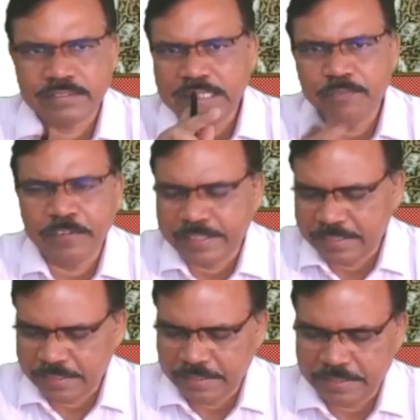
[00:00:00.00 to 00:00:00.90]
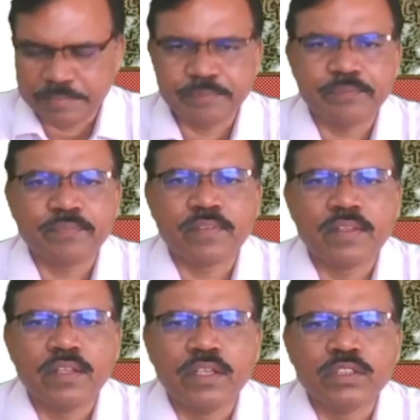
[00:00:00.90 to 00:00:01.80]
same vector here.
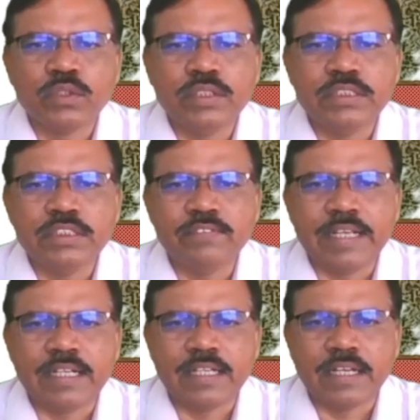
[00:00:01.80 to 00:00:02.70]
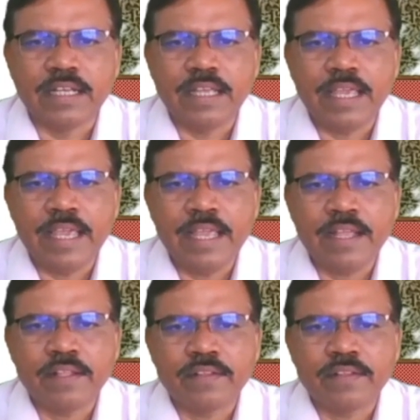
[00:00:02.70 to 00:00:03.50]
So this is vector A,